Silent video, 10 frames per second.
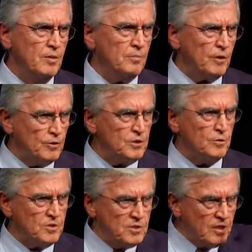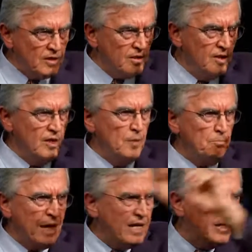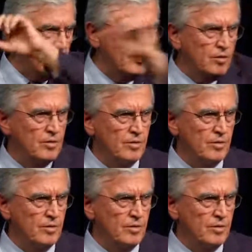because she was still a pagan.